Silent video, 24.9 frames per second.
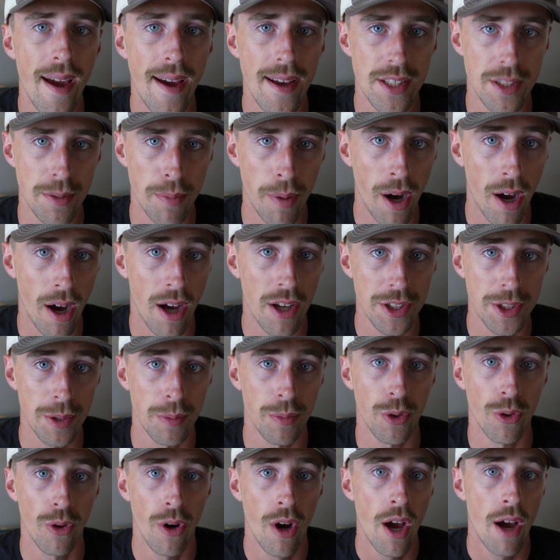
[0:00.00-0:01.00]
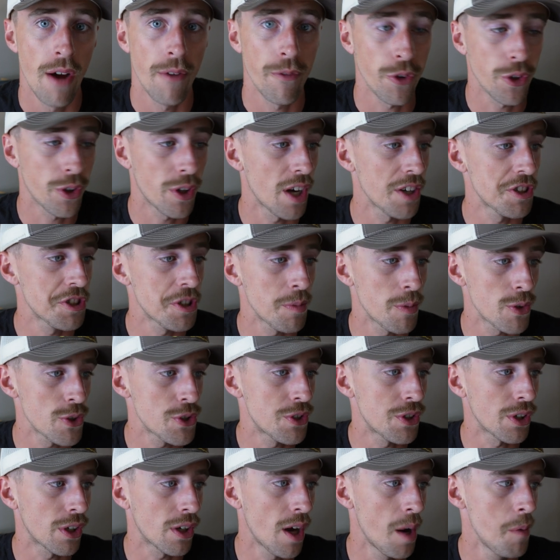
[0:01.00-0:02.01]
as possible for
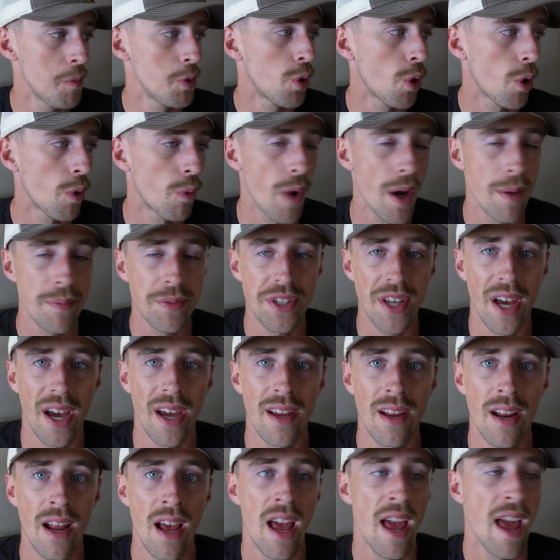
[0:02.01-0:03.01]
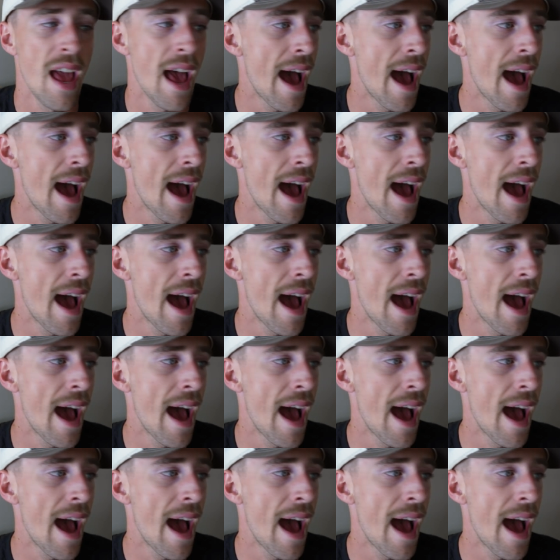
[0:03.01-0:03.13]
customers to come to our website.